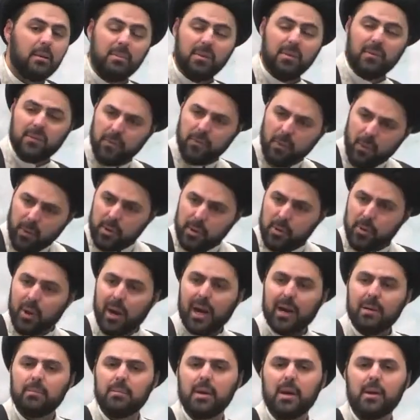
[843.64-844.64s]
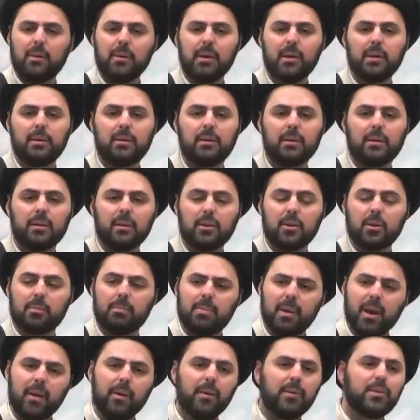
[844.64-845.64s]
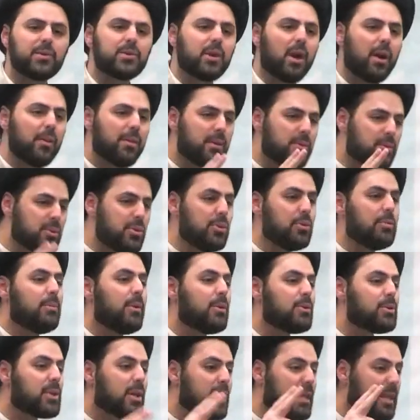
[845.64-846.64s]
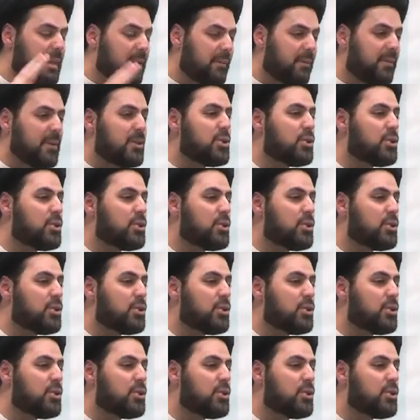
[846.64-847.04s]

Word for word: before you are married, your parents are the two most important